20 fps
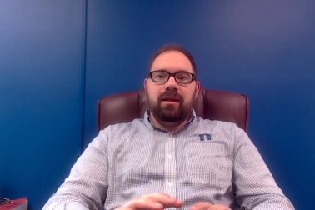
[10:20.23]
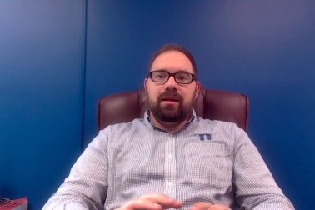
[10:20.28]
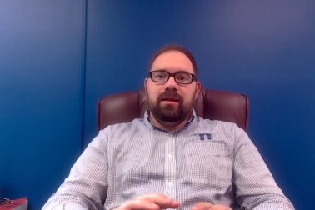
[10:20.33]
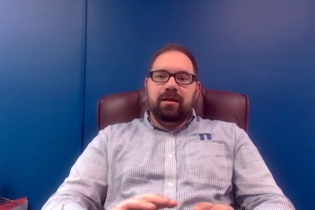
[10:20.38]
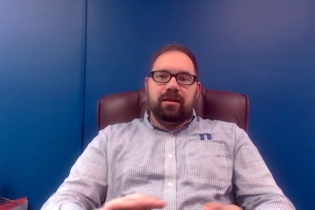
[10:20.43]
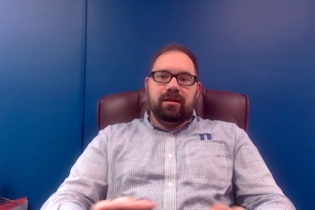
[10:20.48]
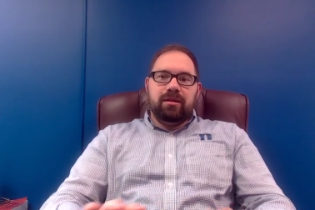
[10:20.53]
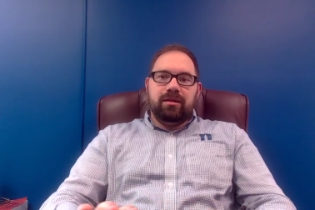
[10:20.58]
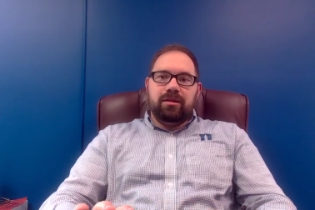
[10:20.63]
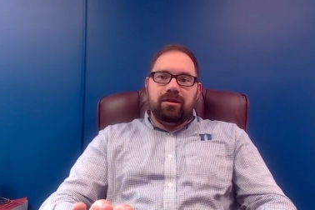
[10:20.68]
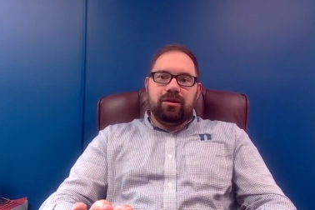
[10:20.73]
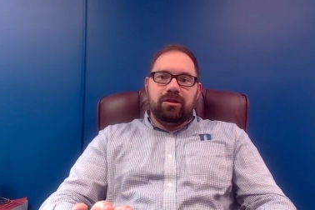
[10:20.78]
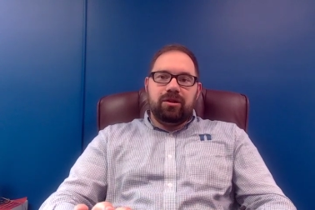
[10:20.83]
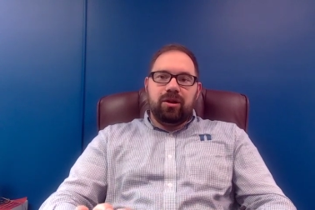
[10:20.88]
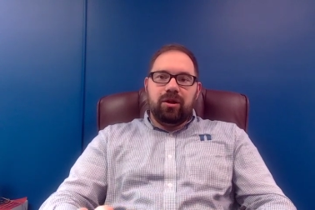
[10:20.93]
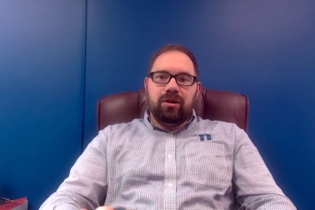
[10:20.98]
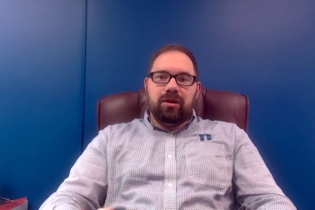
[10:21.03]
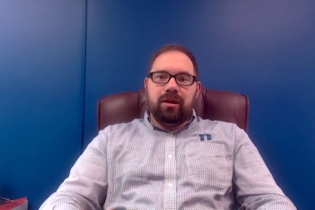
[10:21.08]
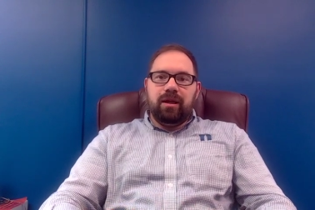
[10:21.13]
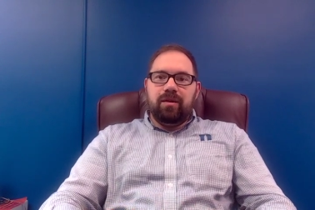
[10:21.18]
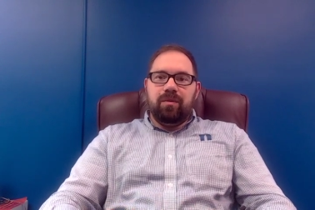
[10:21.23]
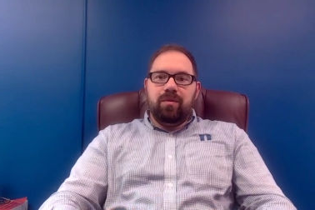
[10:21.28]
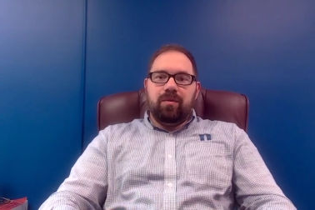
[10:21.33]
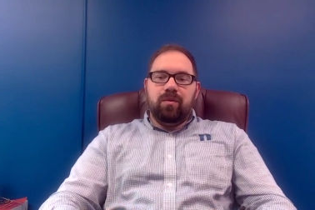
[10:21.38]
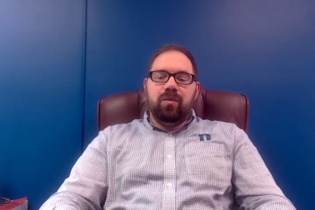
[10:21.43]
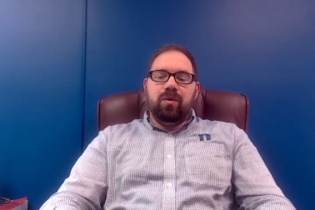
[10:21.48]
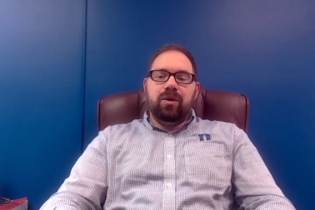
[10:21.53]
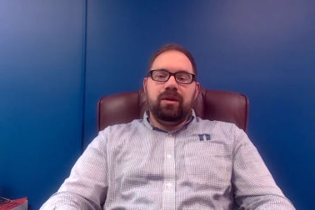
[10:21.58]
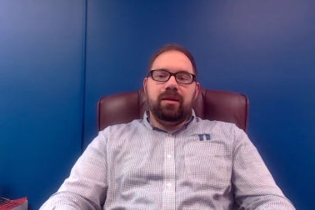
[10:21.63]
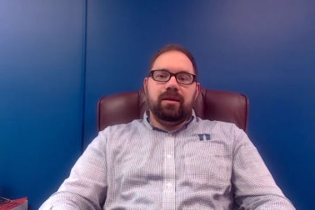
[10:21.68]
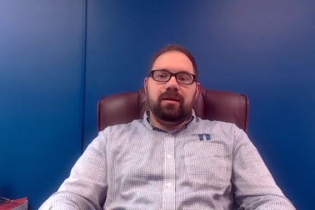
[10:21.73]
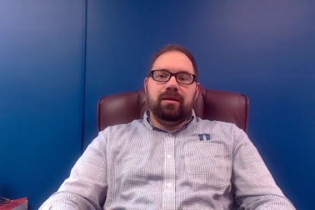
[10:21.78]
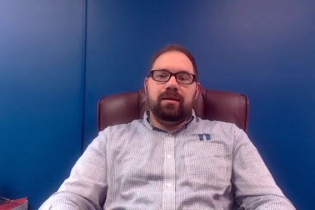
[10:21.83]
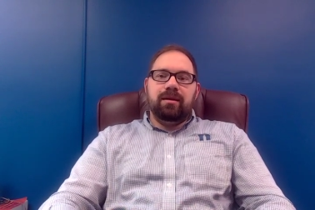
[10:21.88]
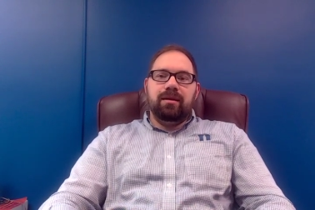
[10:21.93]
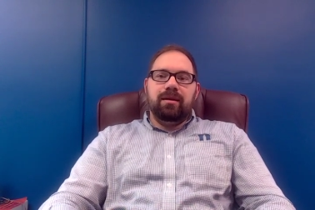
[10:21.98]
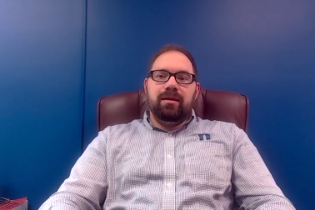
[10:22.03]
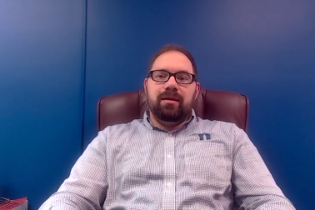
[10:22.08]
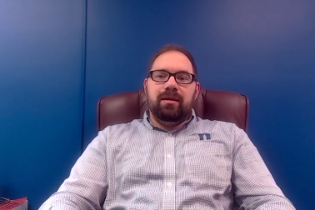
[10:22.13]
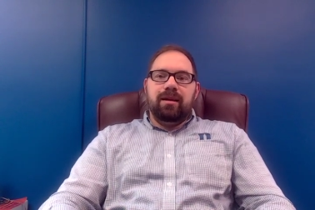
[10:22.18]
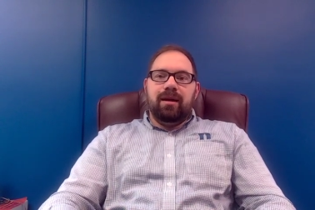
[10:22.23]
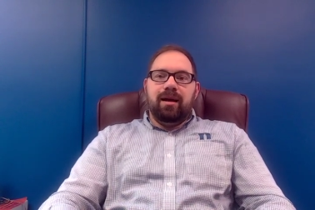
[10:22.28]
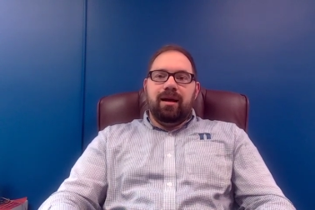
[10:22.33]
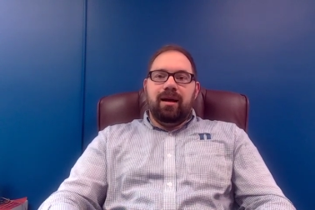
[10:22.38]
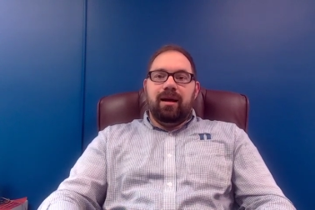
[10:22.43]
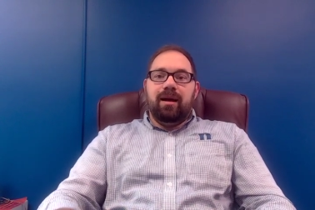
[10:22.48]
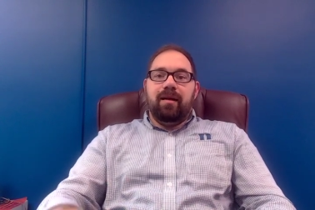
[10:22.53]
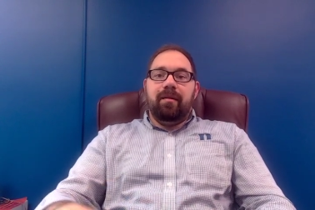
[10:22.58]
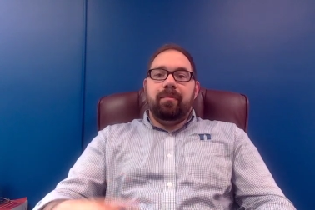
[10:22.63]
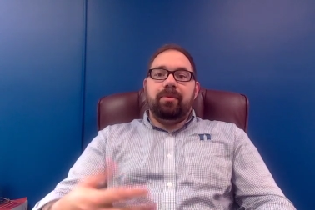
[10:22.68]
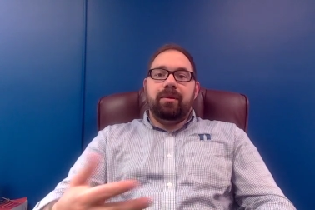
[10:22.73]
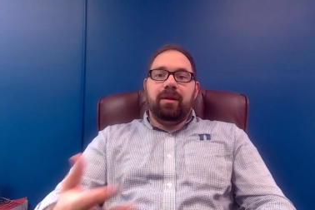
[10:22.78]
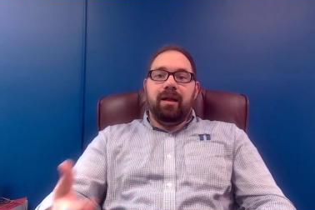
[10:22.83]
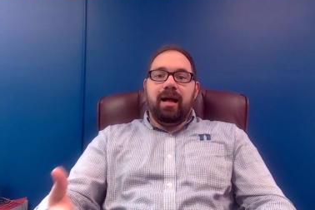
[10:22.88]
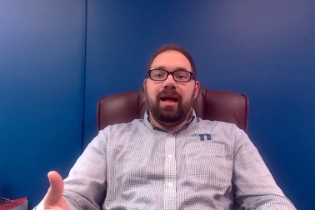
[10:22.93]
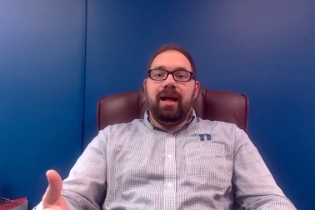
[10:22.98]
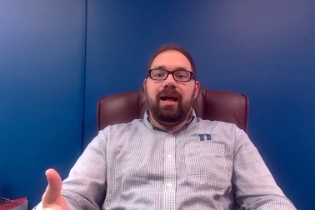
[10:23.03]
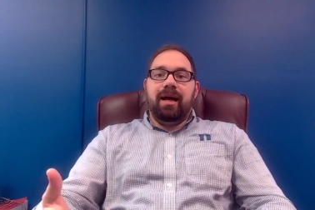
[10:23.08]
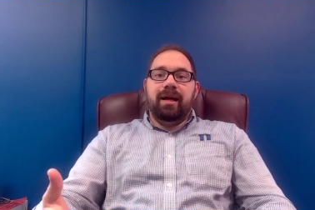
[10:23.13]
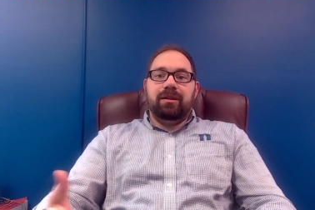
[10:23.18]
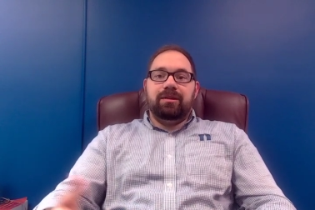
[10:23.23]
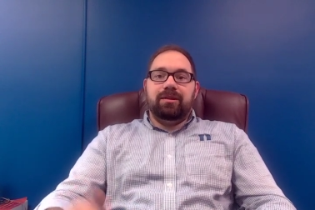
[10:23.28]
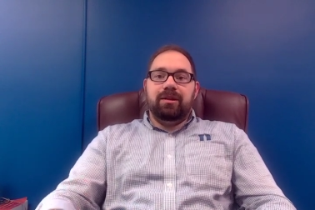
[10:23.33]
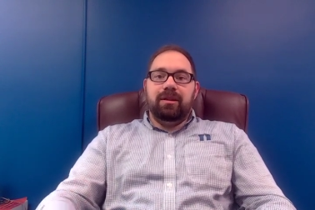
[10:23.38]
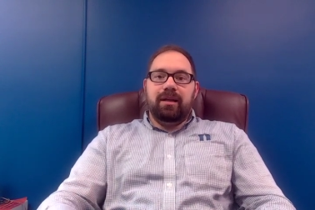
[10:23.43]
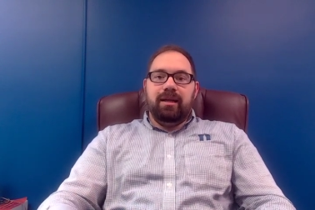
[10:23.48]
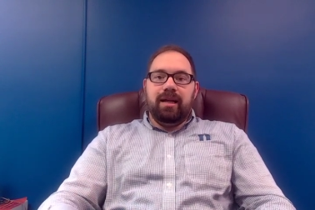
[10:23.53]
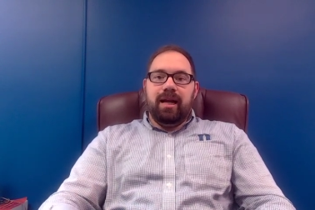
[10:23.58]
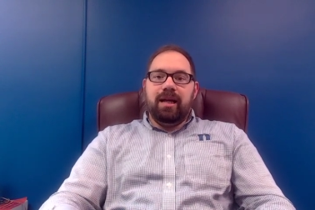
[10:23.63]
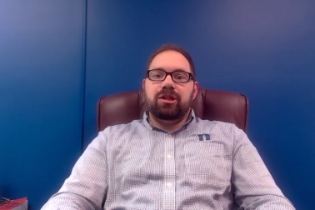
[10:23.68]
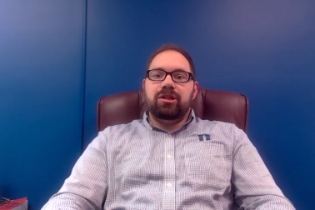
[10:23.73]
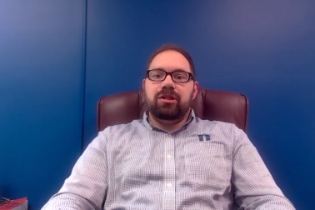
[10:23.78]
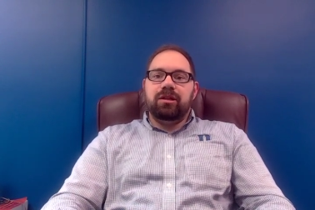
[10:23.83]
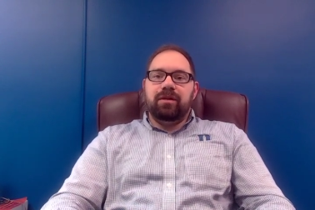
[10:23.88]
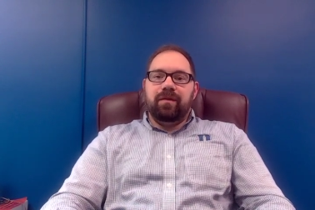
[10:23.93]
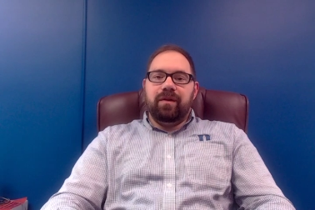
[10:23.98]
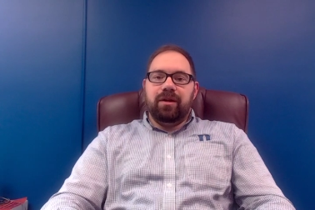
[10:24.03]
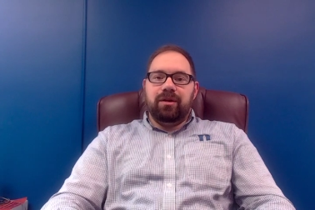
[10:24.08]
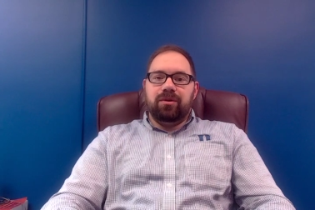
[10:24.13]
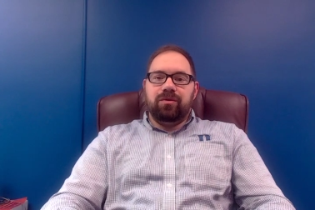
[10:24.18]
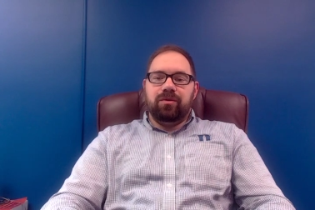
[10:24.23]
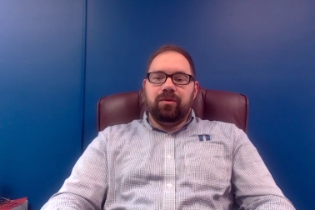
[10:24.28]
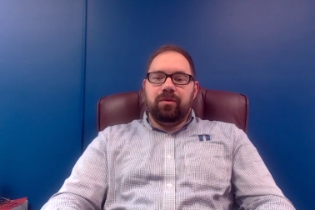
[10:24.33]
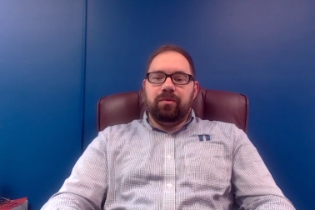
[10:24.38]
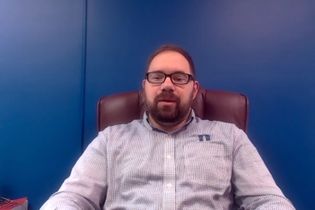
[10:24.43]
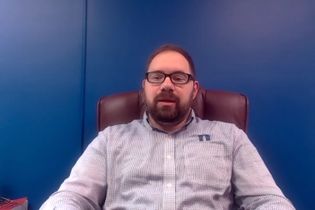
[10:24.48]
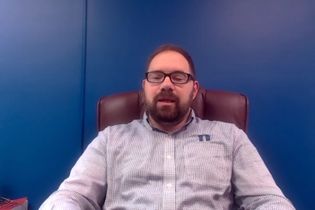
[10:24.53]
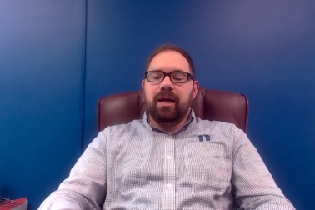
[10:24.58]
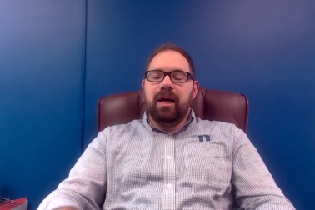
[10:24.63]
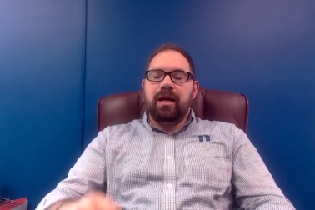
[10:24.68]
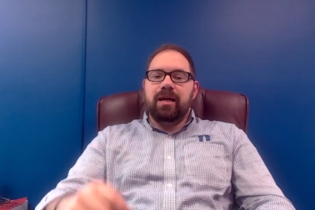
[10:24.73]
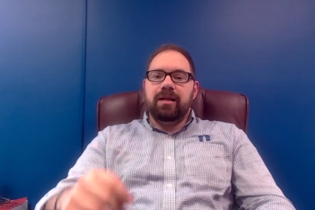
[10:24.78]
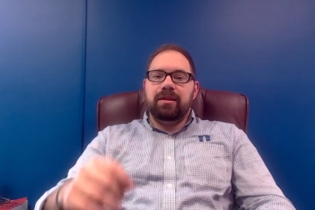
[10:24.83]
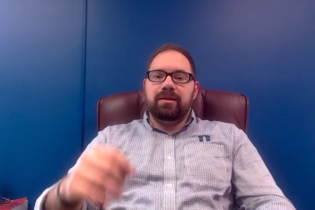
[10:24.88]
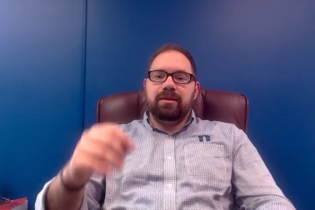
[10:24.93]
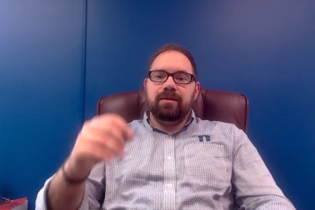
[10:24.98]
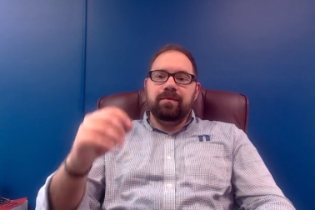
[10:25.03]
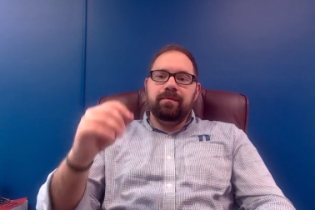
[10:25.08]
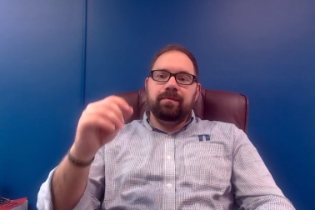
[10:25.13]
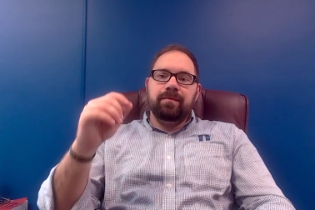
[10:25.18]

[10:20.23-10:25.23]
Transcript: this certainly wouldn't apply to the nation of Israel because,